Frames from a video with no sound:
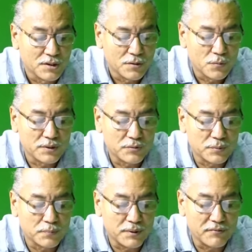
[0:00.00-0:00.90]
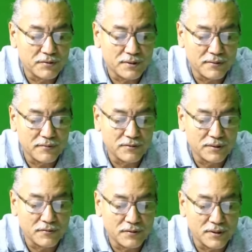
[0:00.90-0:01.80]
which were previously
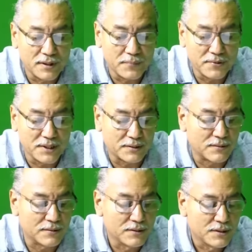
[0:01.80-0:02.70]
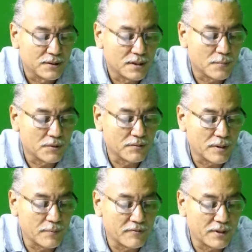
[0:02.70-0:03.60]
vociferously upset about the
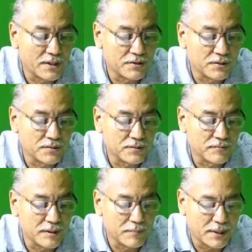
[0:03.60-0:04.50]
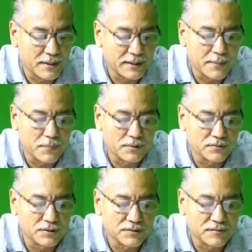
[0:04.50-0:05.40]
ramifications of their maritime
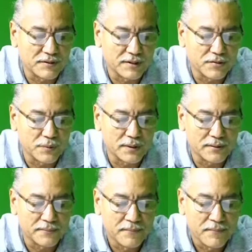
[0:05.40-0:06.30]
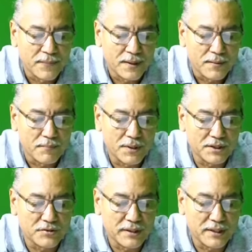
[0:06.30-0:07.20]
boundaries of Venezuela,
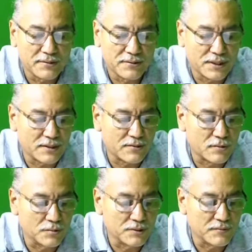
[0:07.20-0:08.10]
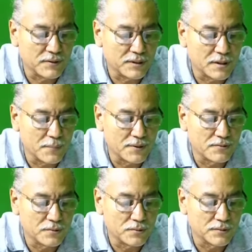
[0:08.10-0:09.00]
measuring its exclusive economic
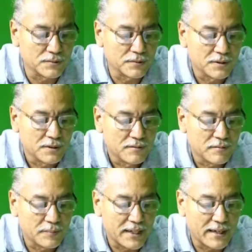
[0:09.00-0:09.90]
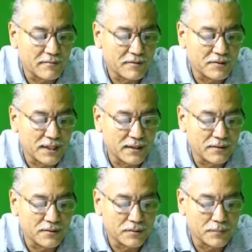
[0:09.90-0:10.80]
zone from the Aves
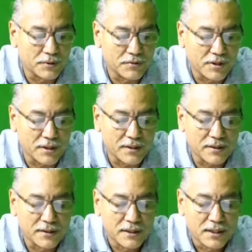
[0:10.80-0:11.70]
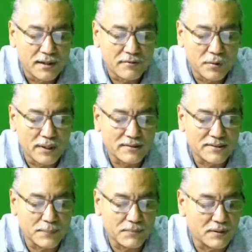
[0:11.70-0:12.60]
Island or Bird Rock, have now
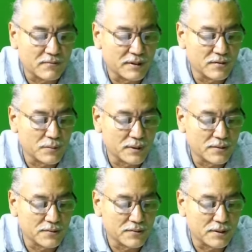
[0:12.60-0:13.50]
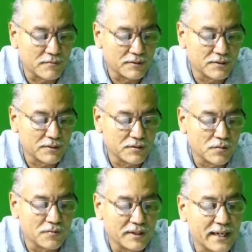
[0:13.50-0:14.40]
accepted Venezuela's sovereignty
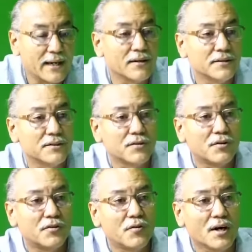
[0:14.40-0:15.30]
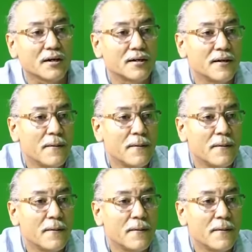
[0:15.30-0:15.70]
over the island or rock.